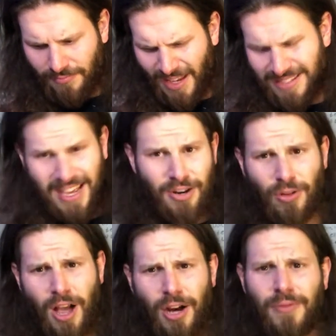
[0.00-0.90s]
Is that no
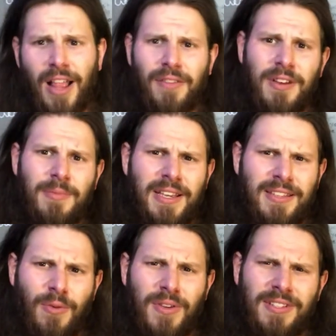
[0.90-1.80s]
longer relevant because
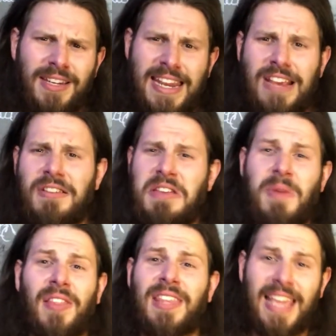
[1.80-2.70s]
I wasn't near him
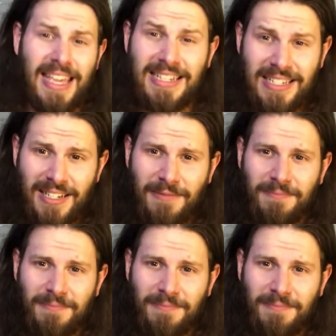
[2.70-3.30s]
at the end?